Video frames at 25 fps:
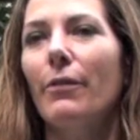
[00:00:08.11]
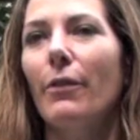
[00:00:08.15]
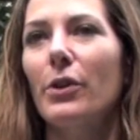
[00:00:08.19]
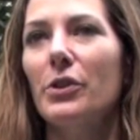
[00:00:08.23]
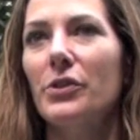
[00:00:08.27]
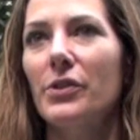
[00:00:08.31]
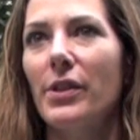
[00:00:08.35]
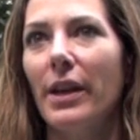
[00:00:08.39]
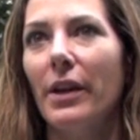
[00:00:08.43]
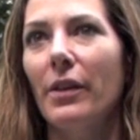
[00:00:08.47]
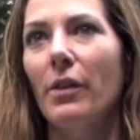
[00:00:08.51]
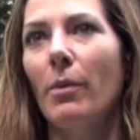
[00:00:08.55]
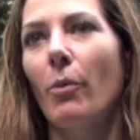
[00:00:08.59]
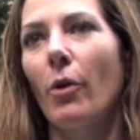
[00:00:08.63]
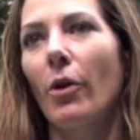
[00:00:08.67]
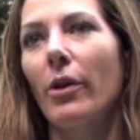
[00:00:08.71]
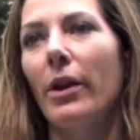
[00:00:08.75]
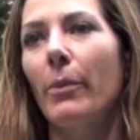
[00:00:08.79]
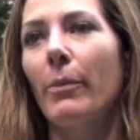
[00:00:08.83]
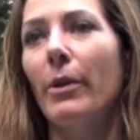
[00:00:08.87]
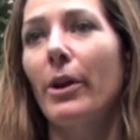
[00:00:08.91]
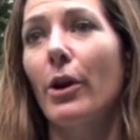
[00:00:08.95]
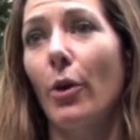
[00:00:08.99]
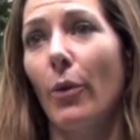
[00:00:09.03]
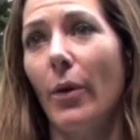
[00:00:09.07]
first thing in the
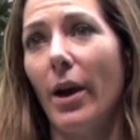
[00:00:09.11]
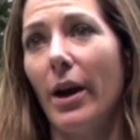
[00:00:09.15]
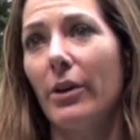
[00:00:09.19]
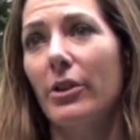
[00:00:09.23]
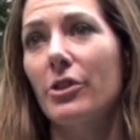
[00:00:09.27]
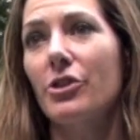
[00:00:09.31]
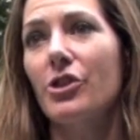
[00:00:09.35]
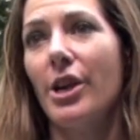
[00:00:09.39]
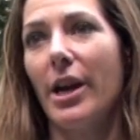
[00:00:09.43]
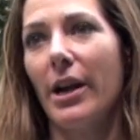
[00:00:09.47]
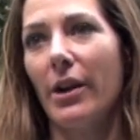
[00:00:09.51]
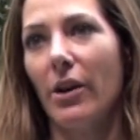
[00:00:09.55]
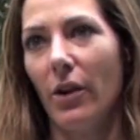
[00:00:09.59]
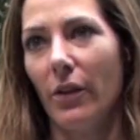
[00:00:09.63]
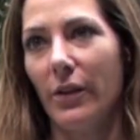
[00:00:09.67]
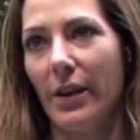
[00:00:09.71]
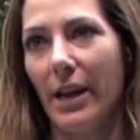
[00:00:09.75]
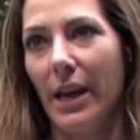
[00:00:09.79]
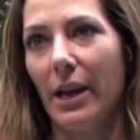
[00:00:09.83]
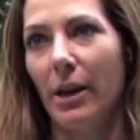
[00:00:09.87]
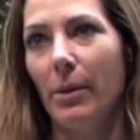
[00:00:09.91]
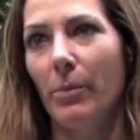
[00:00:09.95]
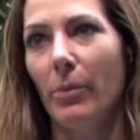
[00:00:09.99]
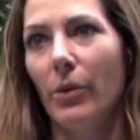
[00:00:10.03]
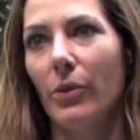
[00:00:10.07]
morning, we go around and check all
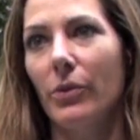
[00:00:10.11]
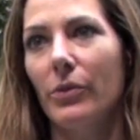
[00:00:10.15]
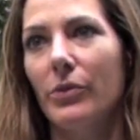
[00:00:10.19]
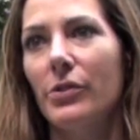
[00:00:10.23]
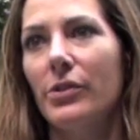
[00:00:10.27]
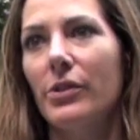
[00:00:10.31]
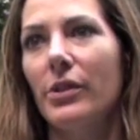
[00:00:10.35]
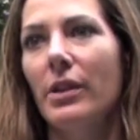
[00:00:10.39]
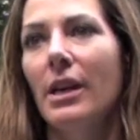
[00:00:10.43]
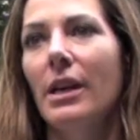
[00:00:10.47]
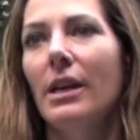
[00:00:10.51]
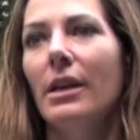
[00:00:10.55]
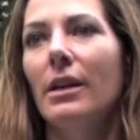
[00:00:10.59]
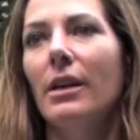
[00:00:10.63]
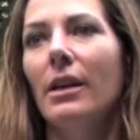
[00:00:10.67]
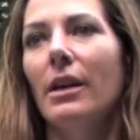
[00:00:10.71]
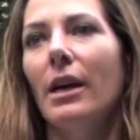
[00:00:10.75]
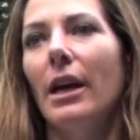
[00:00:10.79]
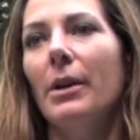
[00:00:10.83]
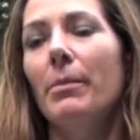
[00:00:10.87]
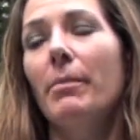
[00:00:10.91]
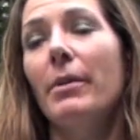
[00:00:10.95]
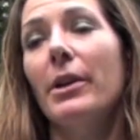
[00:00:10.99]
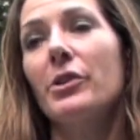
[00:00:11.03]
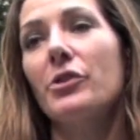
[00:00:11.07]
the animals,
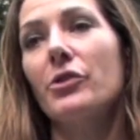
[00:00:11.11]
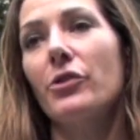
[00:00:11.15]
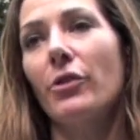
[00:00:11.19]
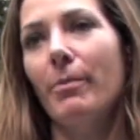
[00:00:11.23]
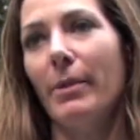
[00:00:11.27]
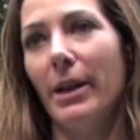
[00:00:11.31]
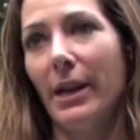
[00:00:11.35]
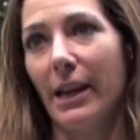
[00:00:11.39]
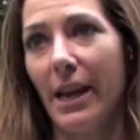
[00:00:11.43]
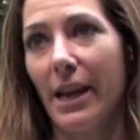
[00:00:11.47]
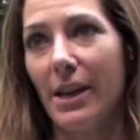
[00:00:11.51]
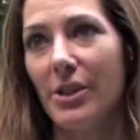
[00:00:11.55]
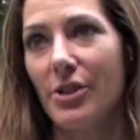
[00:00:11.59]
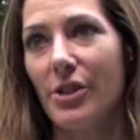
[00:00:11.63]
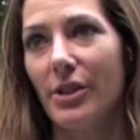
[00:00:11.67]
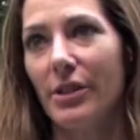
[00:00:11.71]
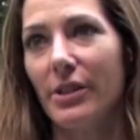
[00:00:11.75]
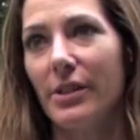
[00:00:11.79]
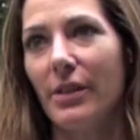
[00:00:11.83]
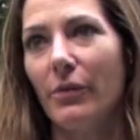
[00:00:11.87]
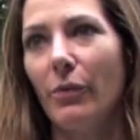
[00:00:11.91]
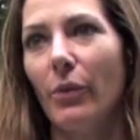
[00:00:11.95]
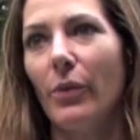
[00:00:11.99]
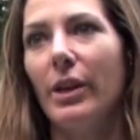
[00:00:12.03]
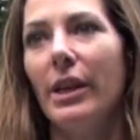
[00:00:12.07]
administer
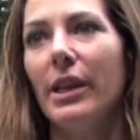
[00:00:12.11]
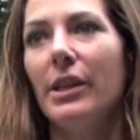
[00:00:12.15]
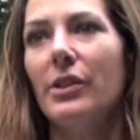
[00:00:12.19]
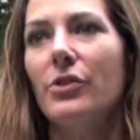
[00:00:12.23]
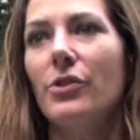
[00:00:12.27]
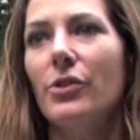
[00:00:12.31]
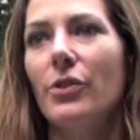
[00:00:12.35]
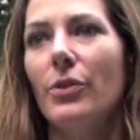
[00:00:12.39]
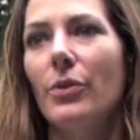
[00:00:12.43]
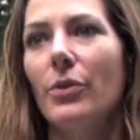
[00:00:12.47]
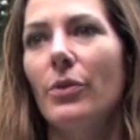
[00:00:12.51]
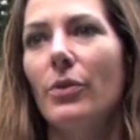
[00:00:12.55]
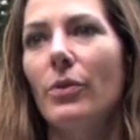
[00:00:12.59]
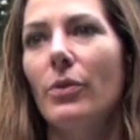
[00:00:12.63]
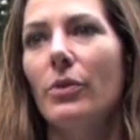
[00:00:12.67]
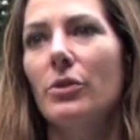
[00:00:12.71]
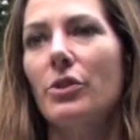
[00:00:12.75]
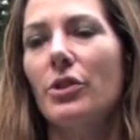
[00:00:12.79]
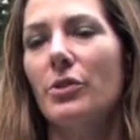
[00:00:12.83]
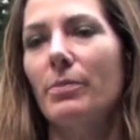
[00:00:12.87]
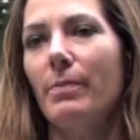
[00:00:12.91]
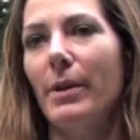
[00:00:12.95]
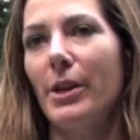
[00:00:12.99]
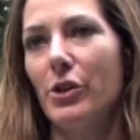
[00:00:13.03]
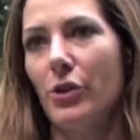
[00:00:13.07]
medications if we need to,
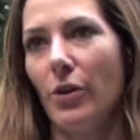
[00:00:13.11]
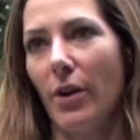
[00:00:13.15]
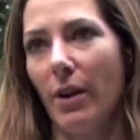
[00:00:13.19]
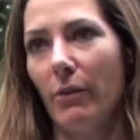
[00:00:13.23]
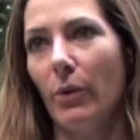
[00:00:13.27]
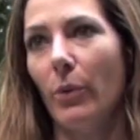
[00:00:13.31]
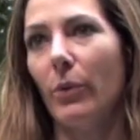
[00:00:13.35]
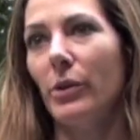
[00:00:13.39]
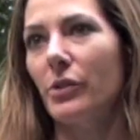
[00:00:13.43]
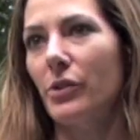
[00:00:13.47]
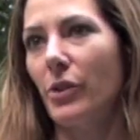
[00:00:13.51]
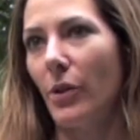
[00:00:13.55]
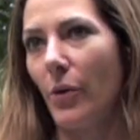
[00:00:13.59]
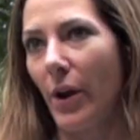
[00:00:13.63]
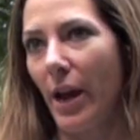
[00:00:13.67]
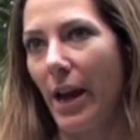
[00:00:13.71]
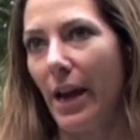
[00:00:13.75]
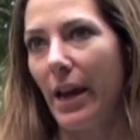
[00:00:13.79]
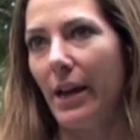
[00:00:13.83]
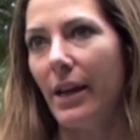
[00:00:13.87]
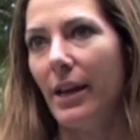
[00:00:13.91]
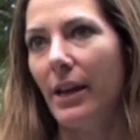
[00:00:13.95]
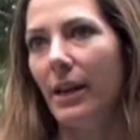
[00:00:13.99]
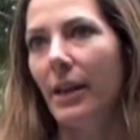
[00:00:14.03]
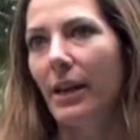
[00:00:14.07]
just make sure everyone's
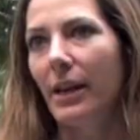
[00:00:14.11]
okay.